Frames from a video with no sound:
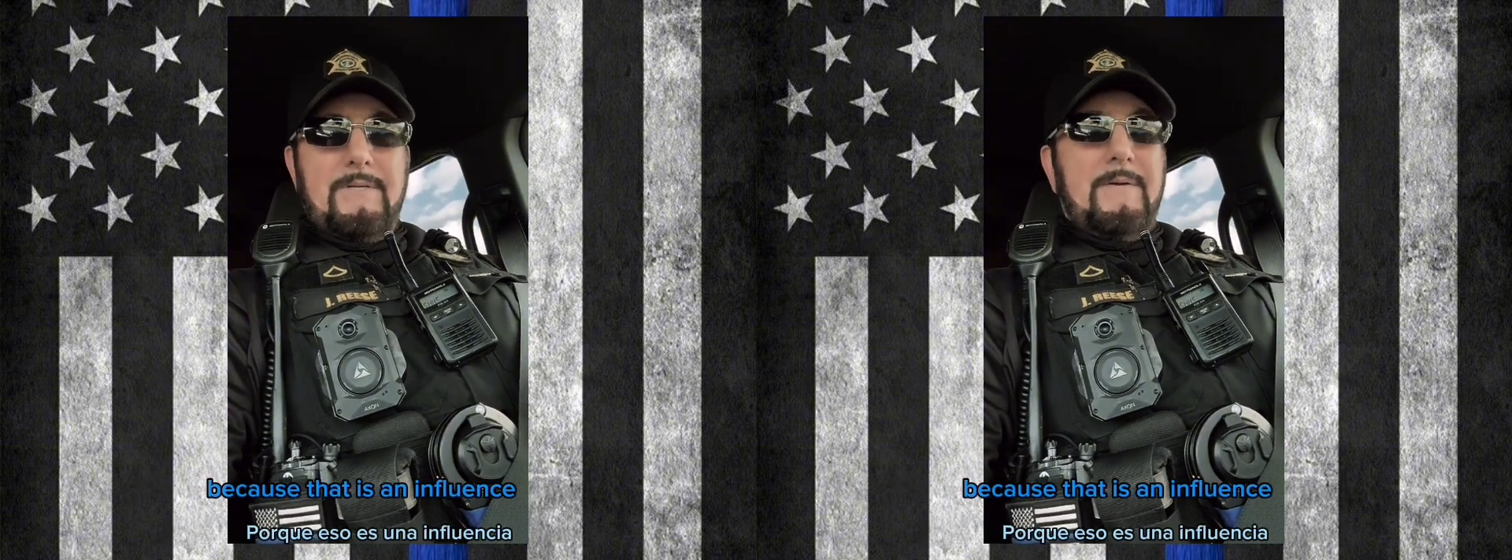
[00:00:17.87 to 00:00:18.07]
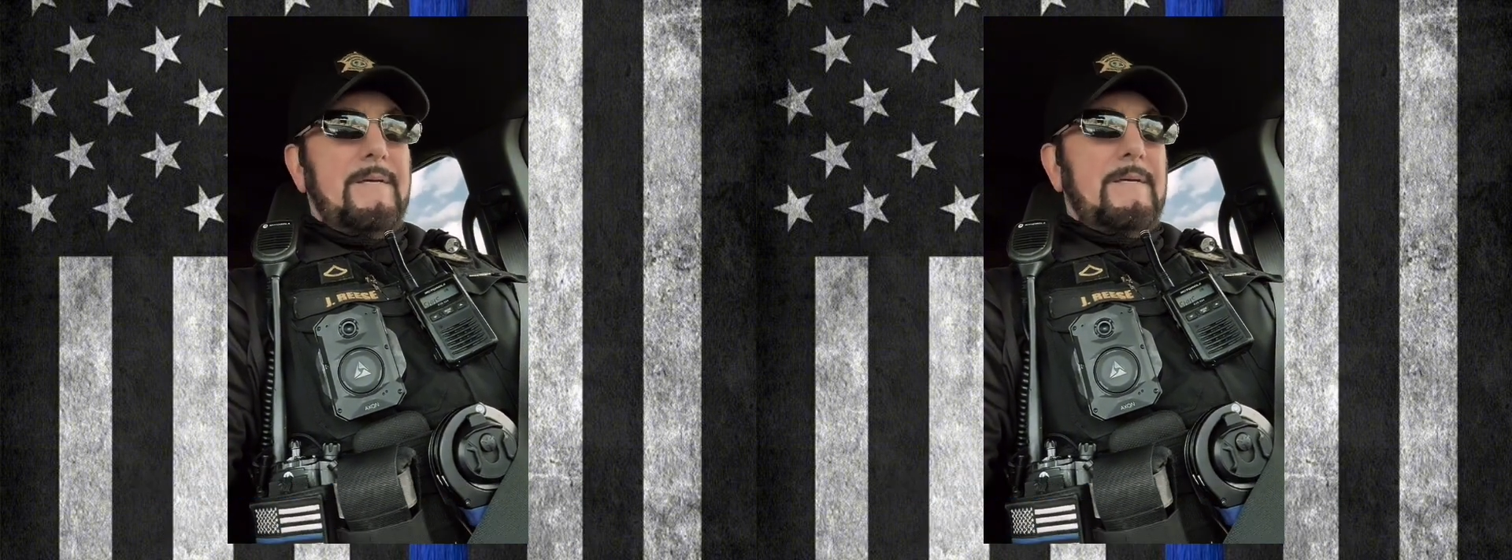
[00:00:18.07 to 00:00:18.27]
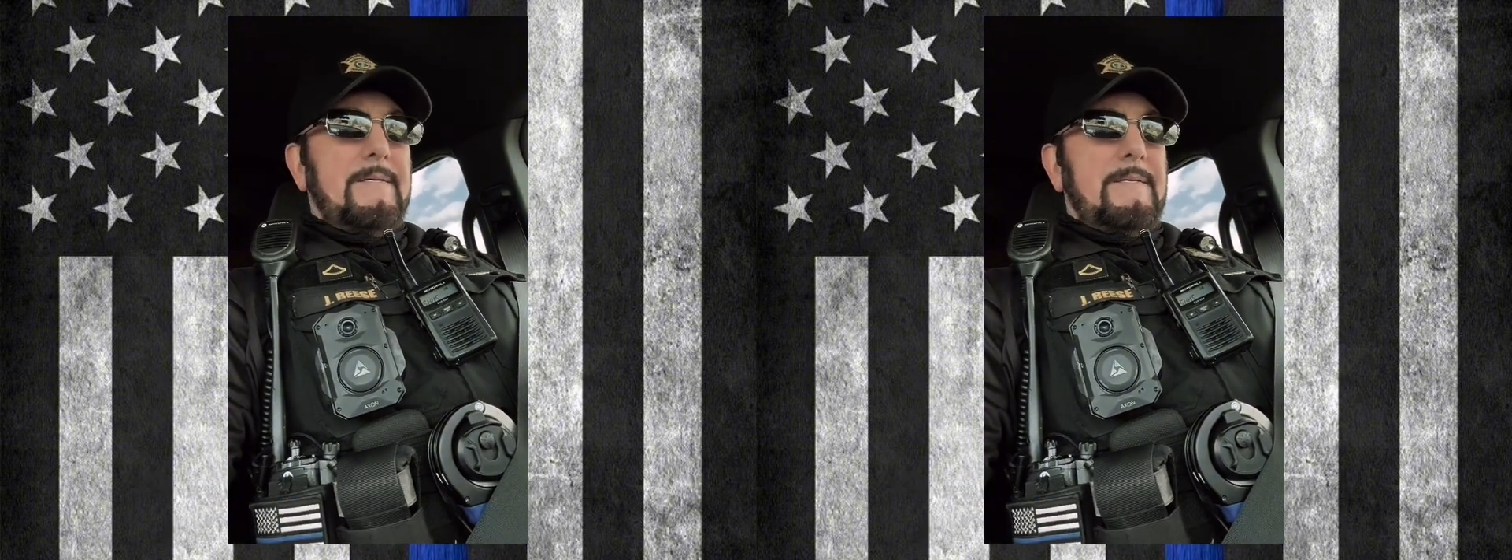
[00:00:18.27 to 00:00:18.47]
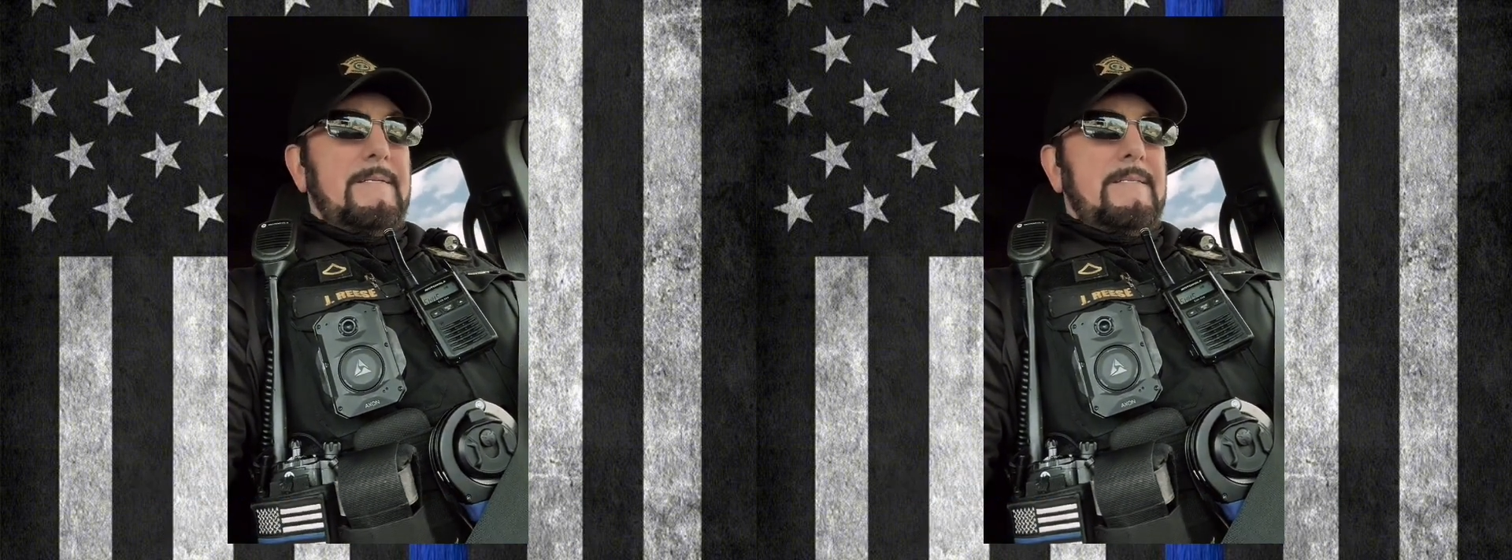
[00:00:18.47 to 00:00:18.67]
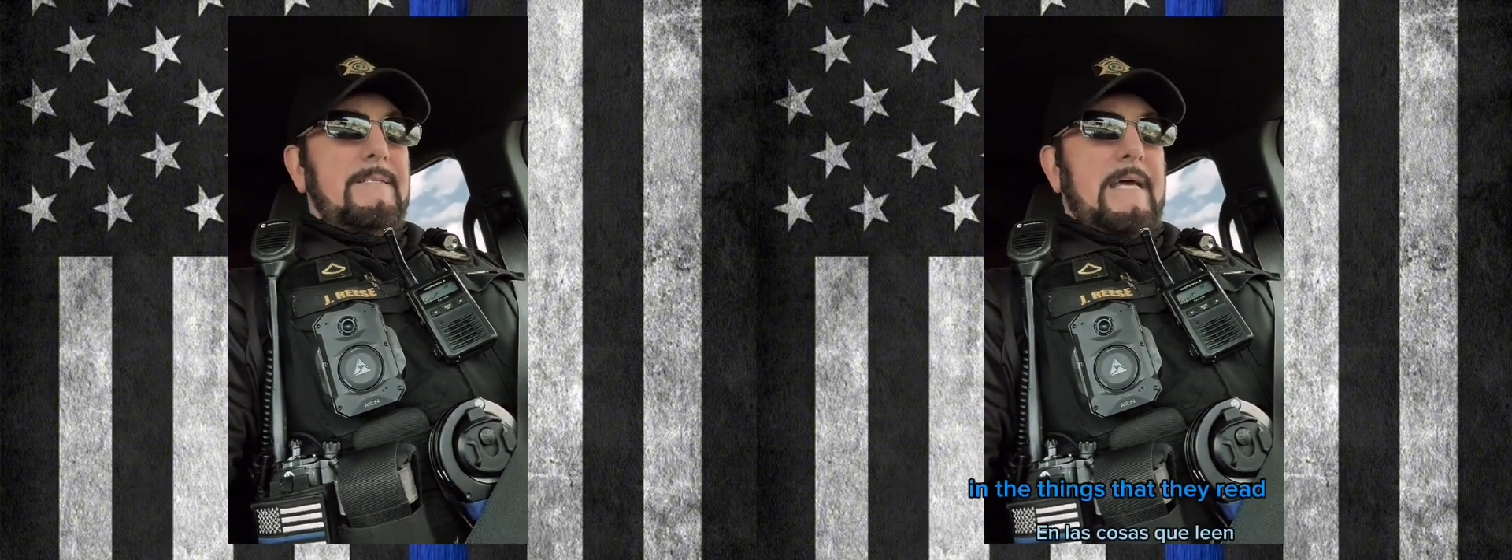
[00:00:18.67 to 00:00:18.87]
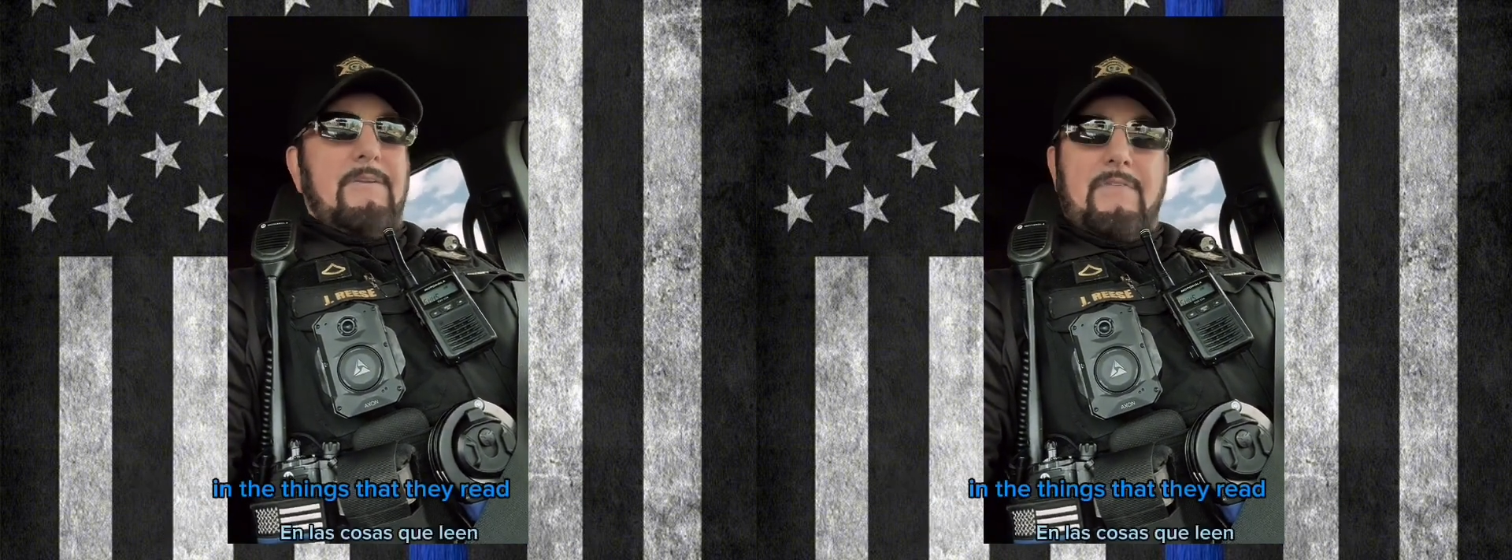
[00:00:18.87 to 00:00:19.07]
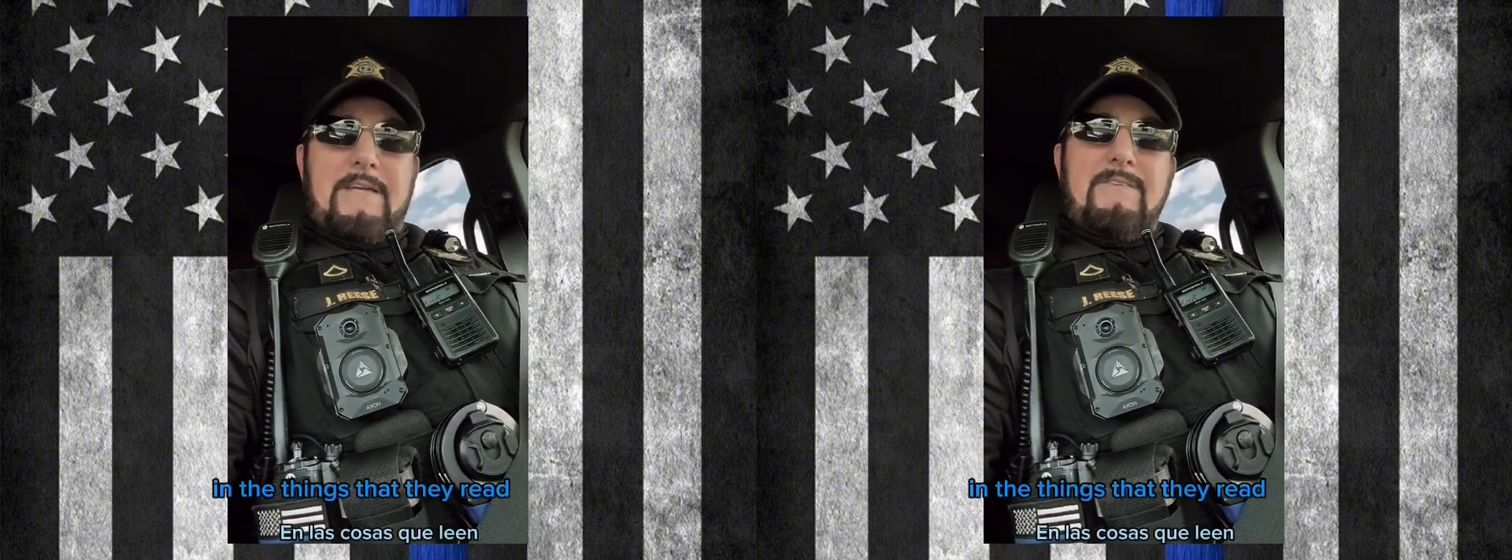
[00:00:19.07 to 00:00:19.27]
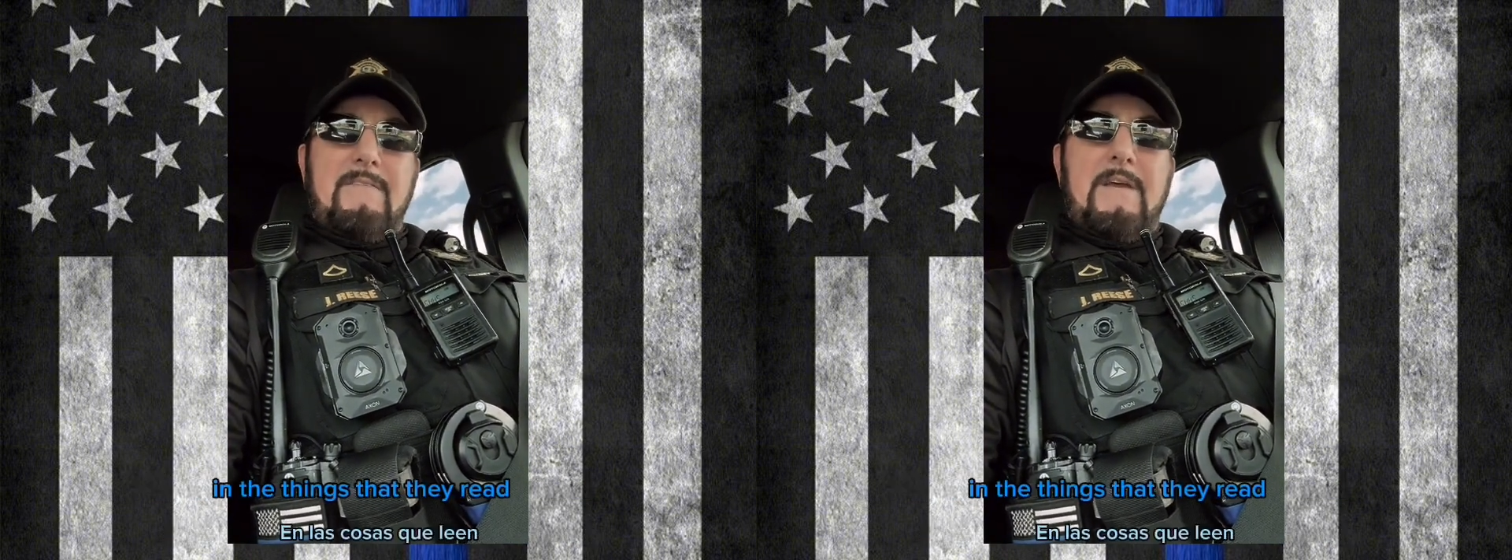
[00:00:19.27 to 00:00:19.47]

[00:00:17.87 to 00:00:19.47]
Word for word: And the things that